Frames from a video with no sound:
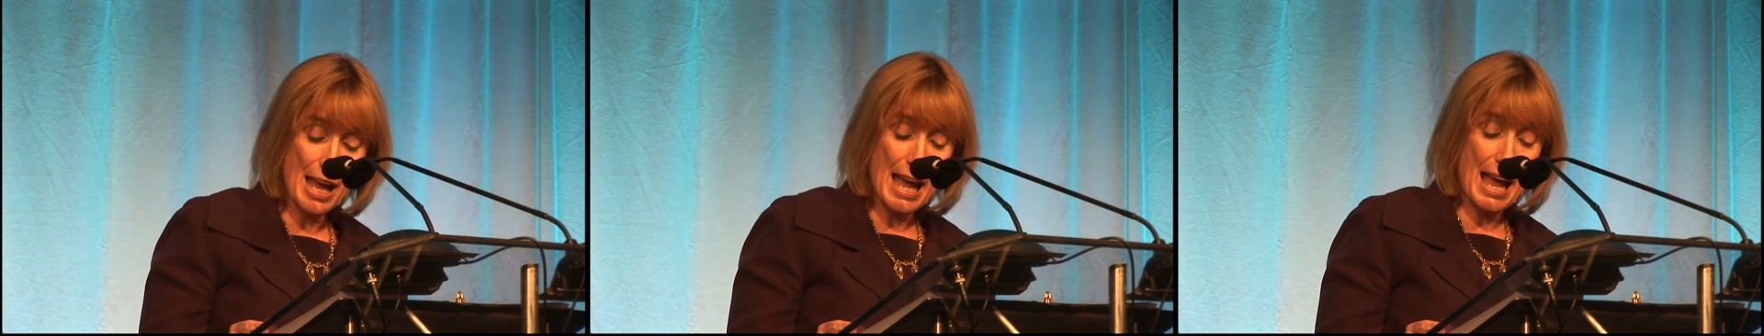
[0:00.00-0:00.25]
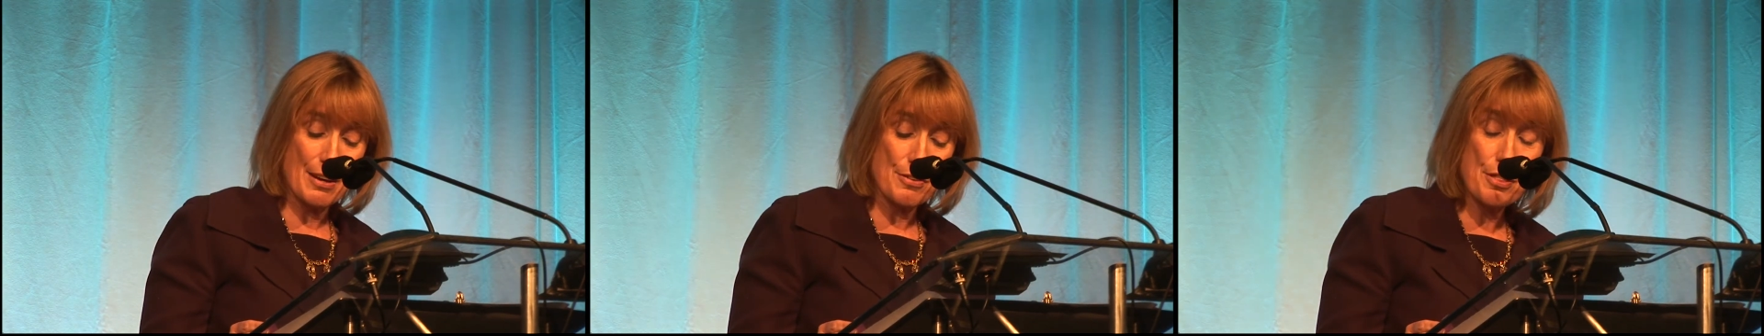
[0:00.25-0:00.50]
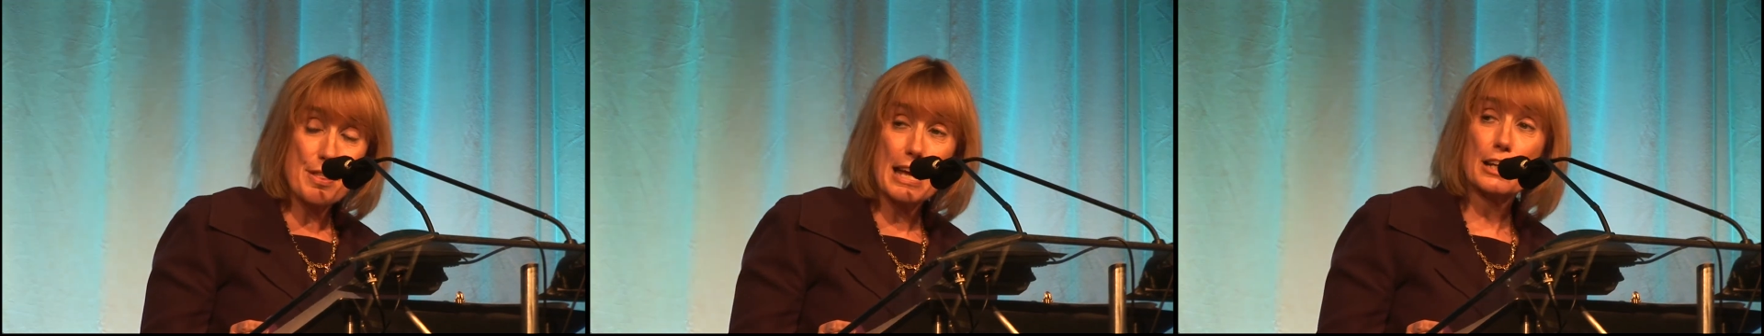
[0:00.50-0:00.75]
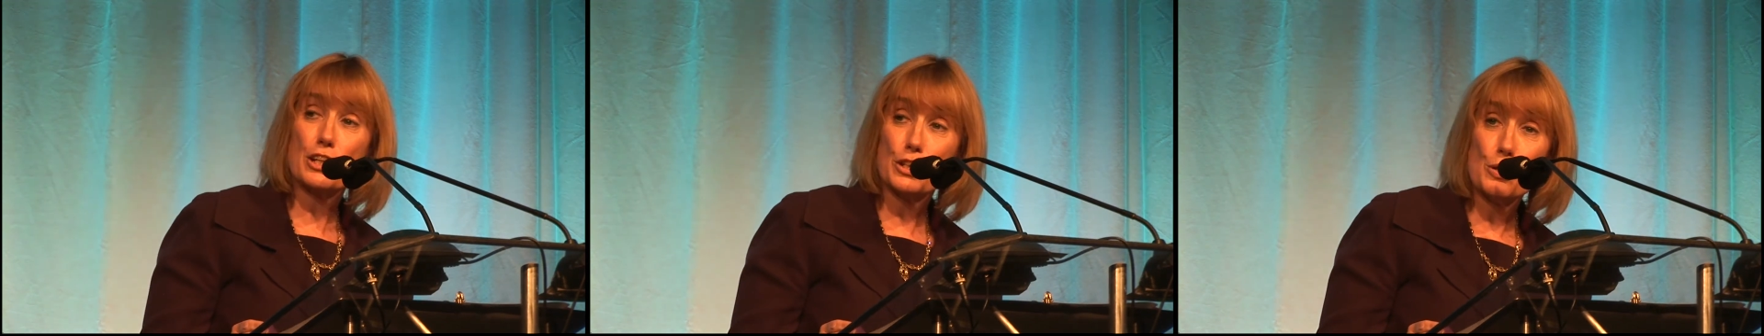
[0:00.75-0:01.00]
and
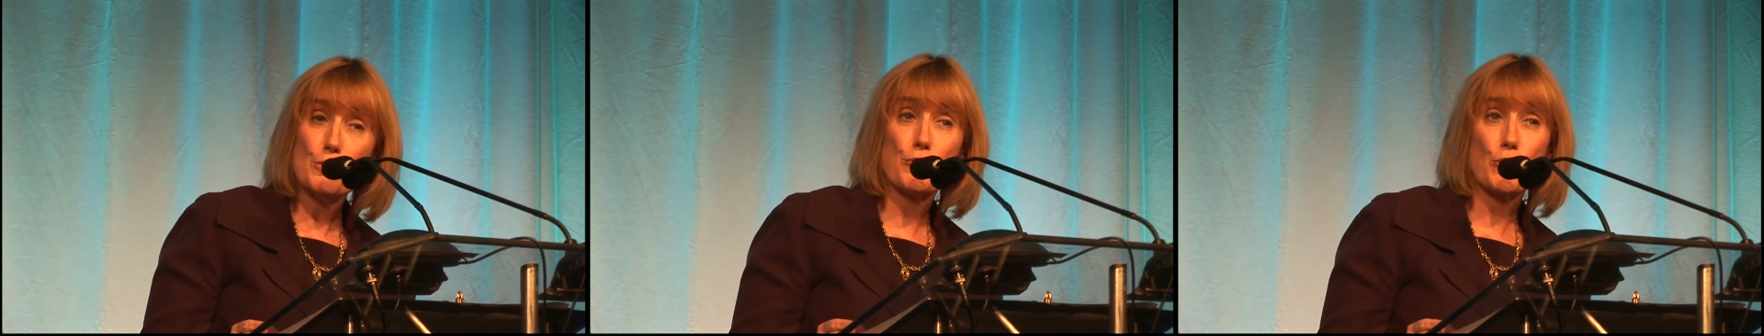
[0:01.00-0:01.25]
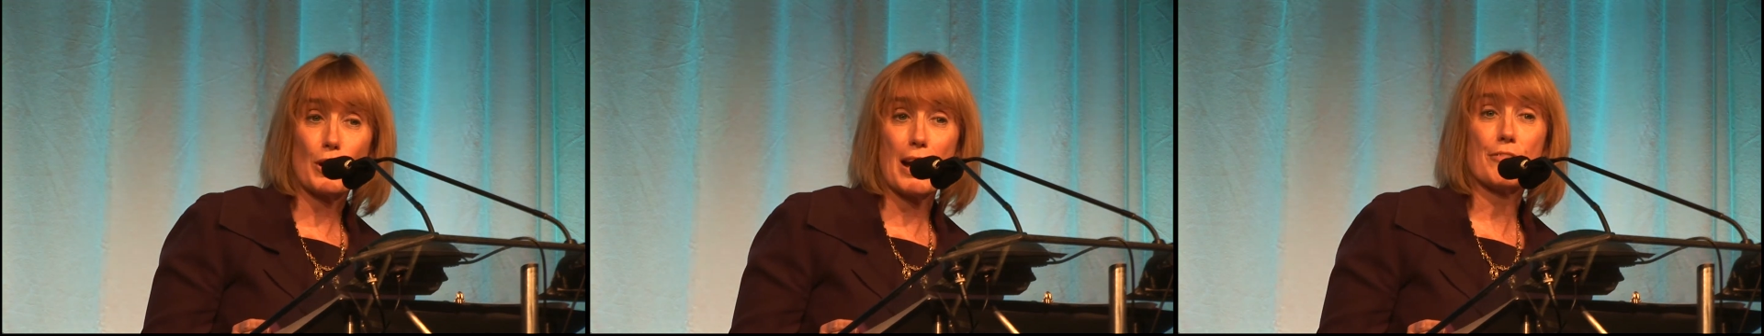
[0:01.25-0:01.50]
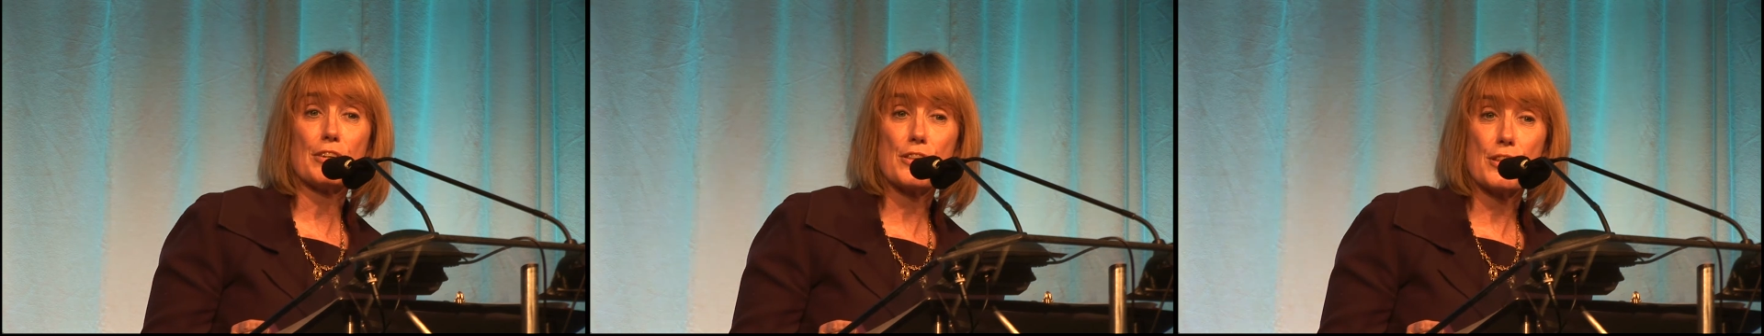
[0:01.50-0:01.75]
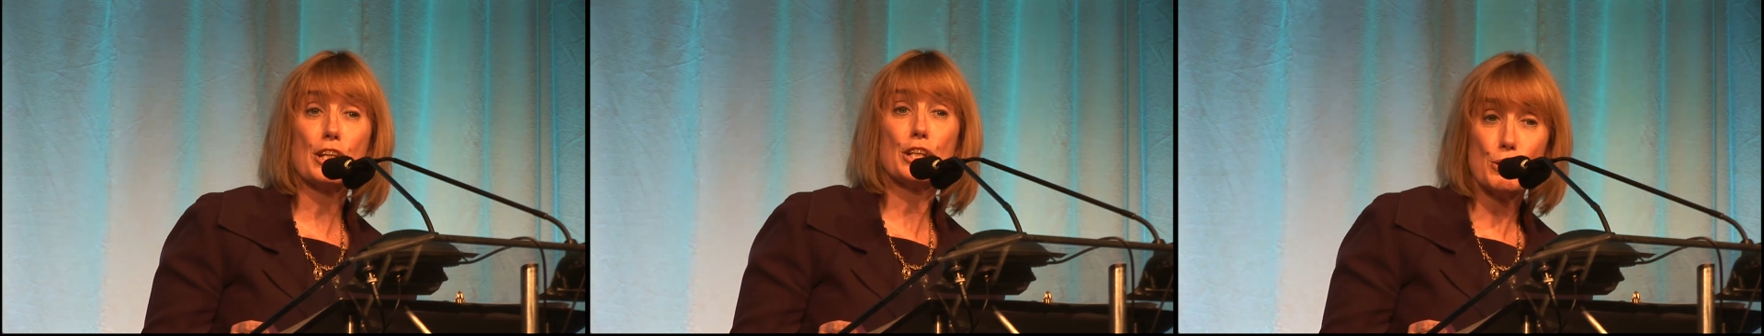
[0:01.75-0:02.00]
thank you for
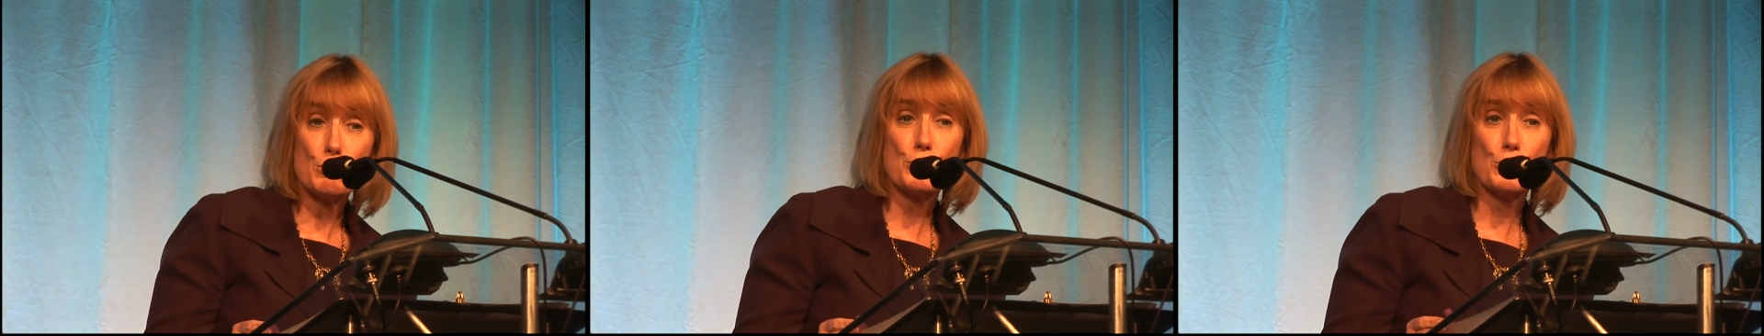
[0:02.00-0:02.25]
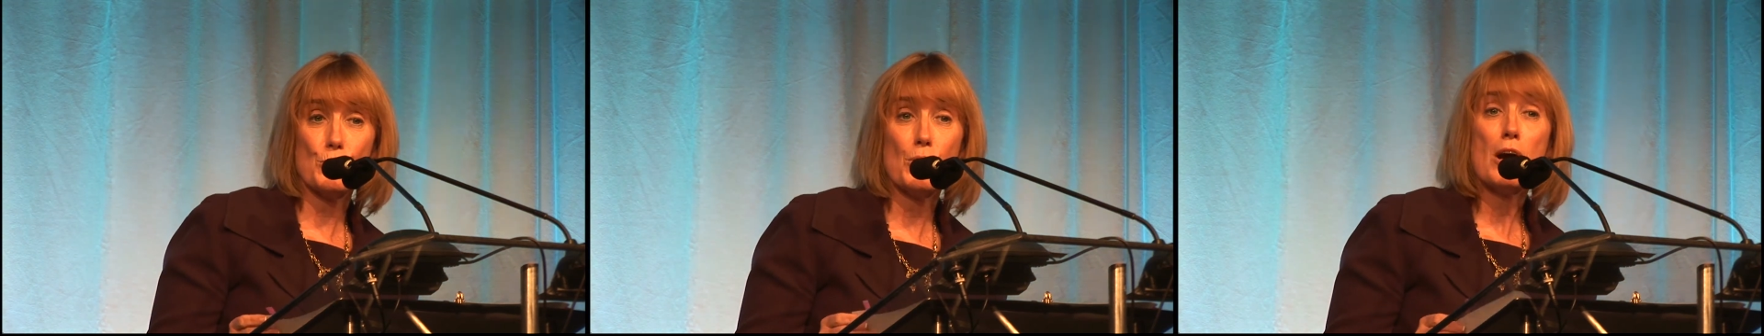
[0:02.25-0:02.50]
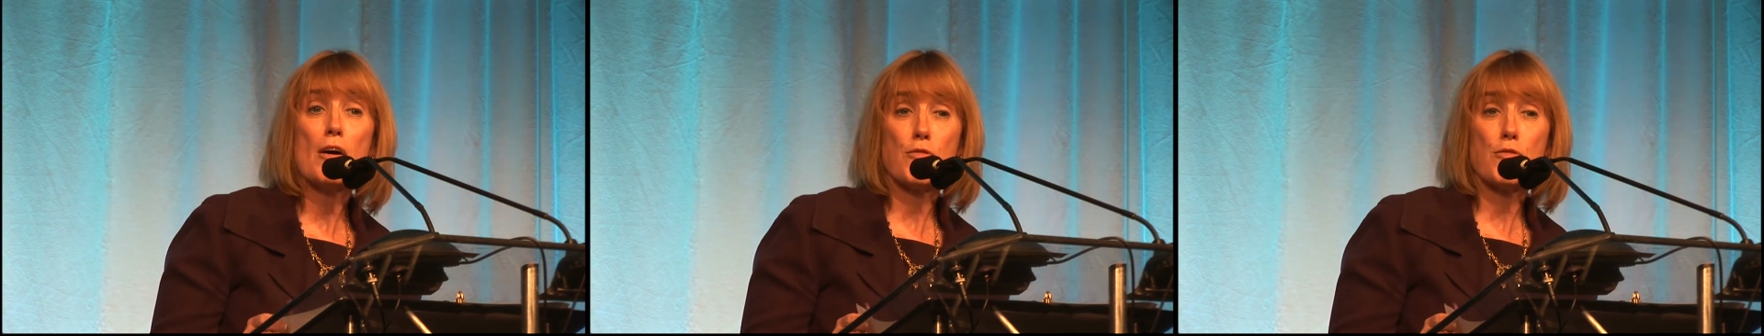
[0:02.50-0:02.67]
everything you do